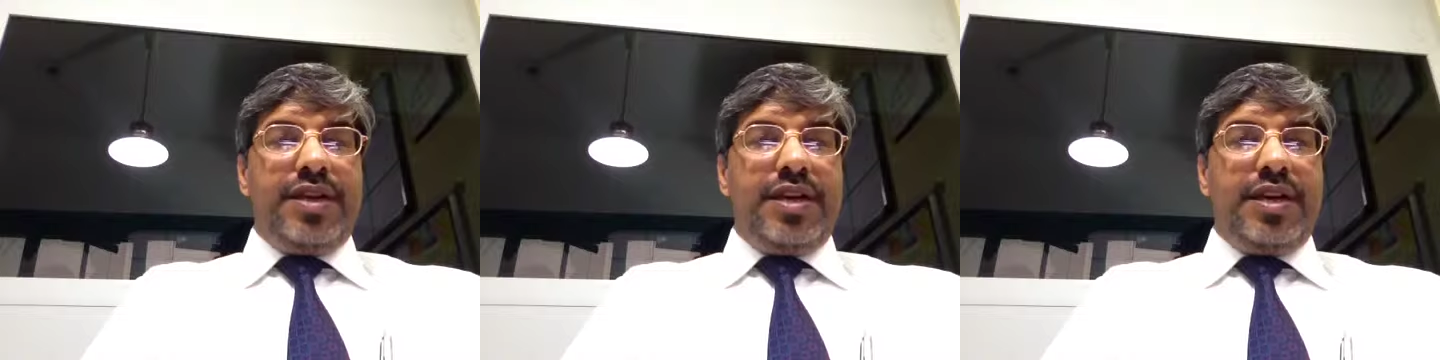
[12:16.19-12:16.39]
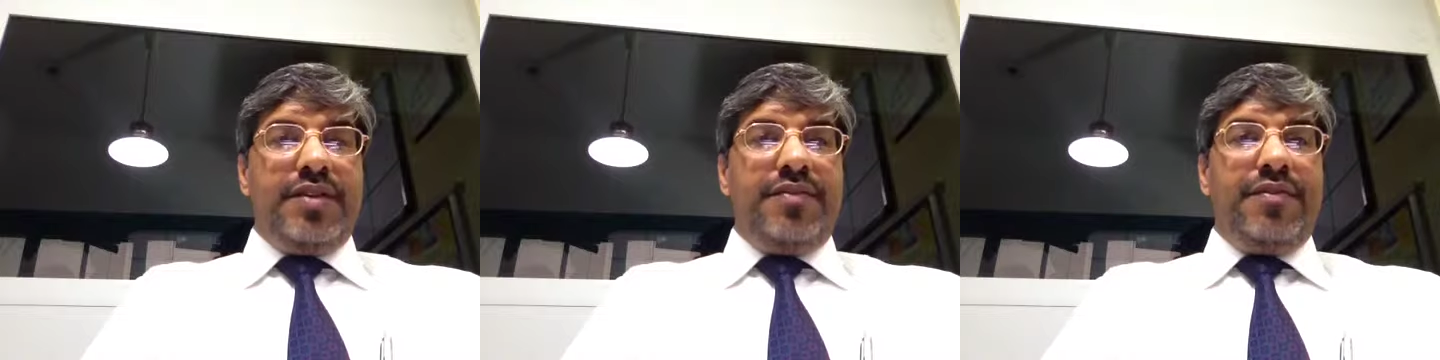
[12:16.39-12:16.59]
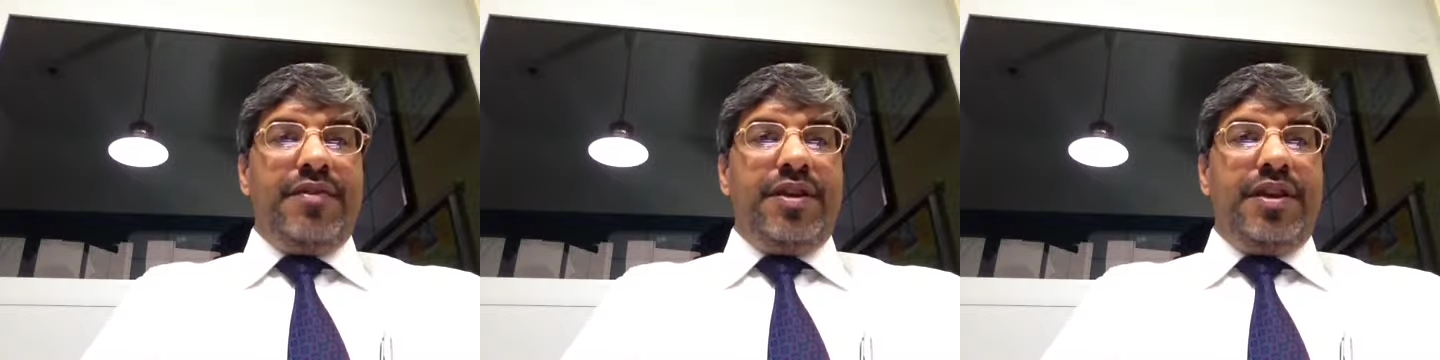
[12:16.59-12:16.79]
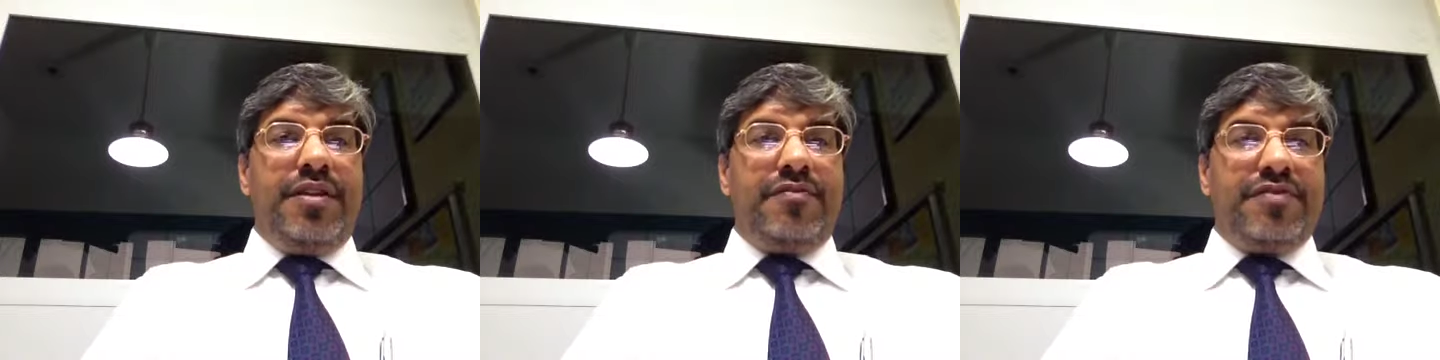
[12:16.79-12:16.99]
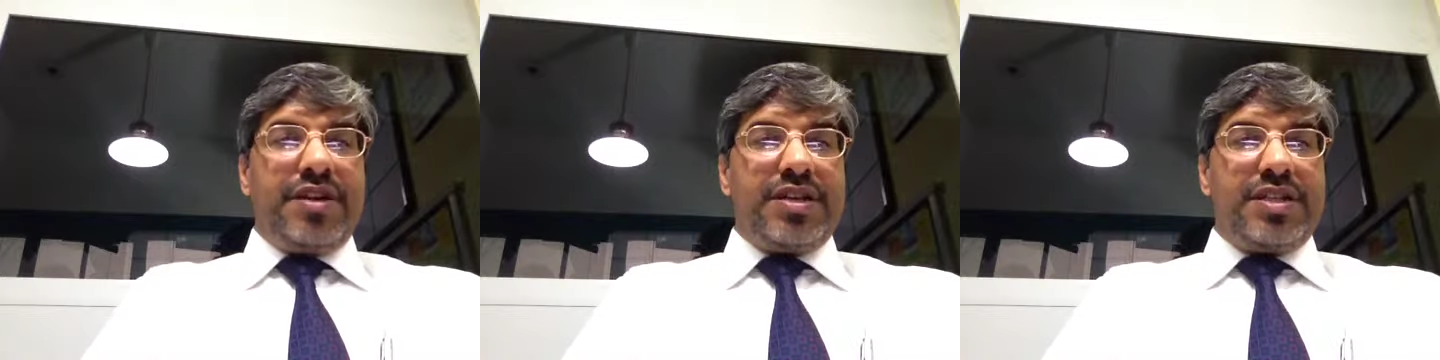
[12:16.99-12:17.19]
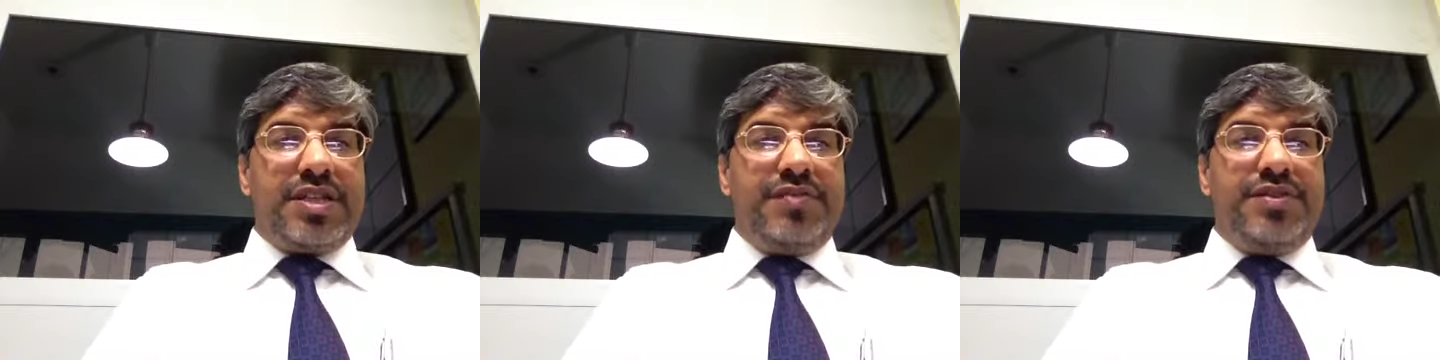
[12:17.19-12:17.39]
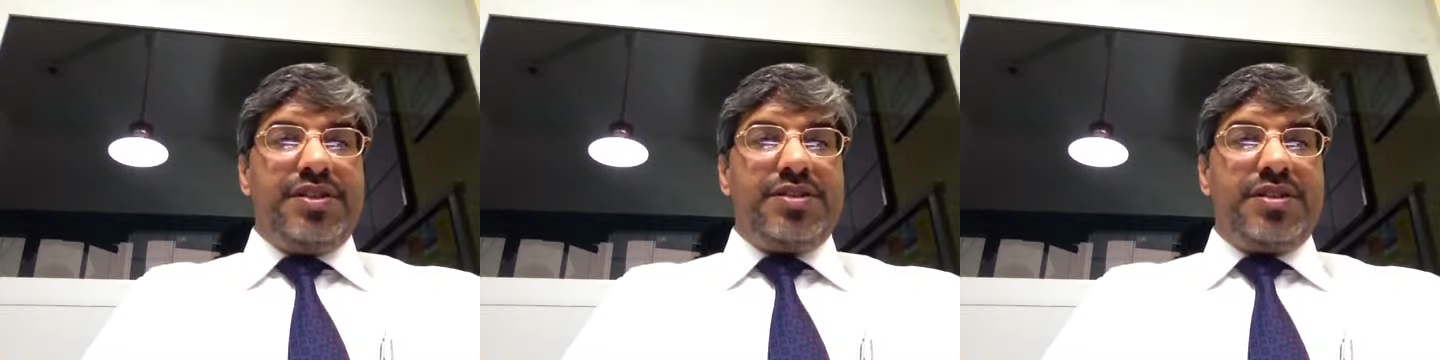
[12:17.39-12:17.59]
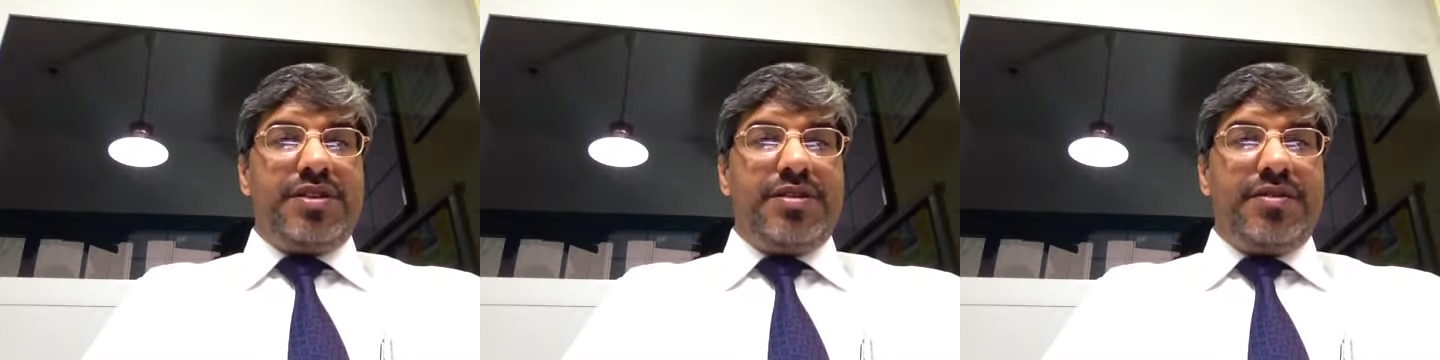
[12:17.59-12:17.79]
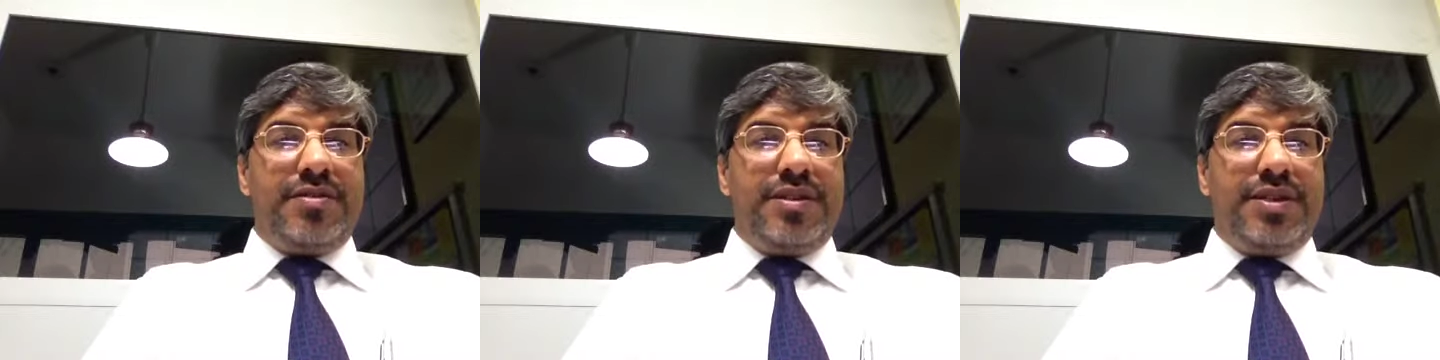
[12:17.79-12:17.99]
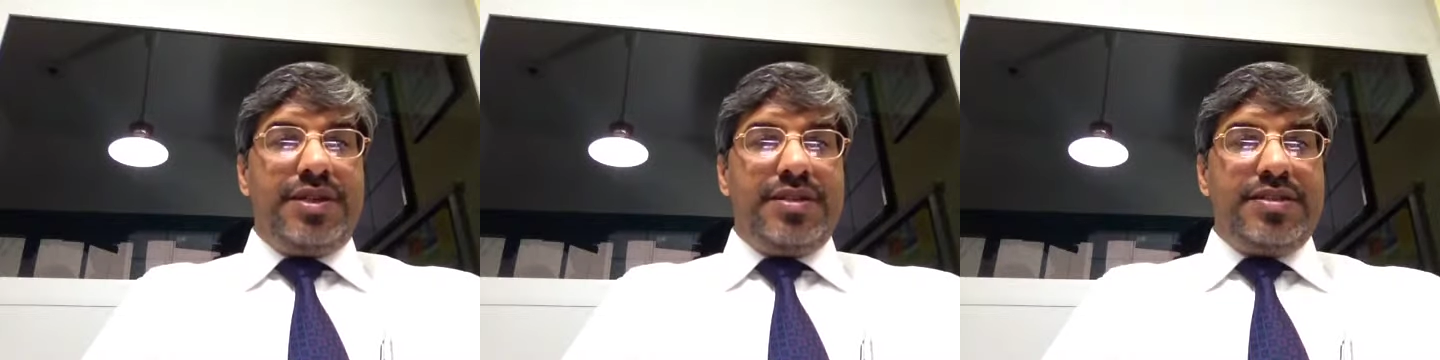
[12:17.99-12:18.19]
have effective internal
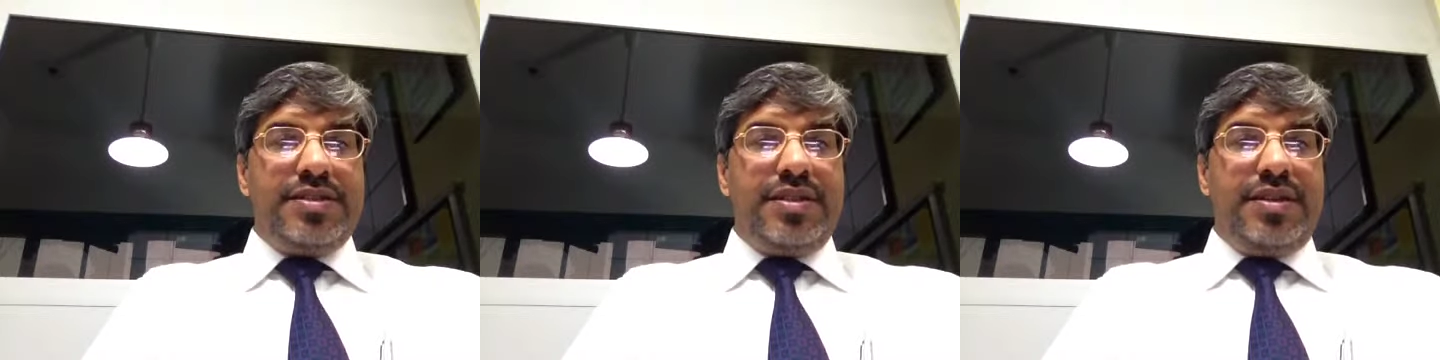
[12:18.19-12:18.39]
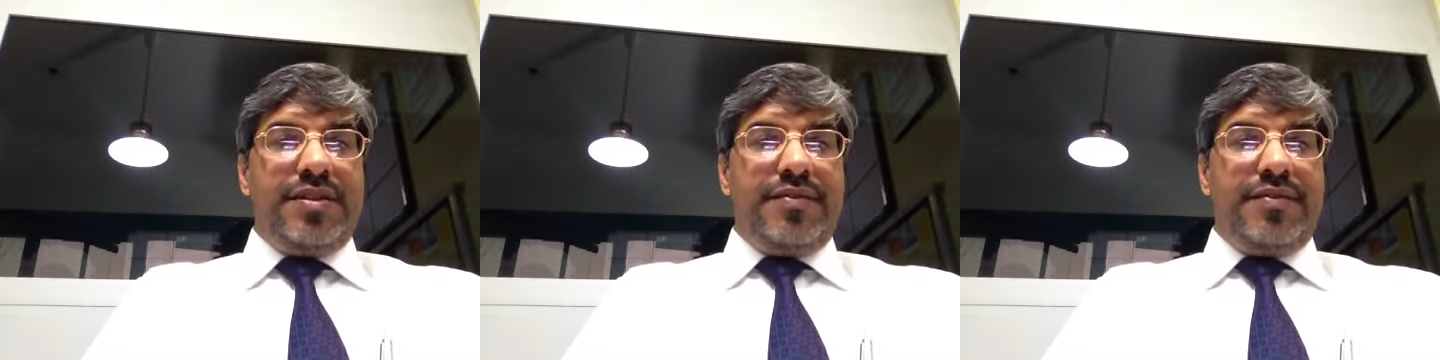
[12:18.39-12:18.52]
audits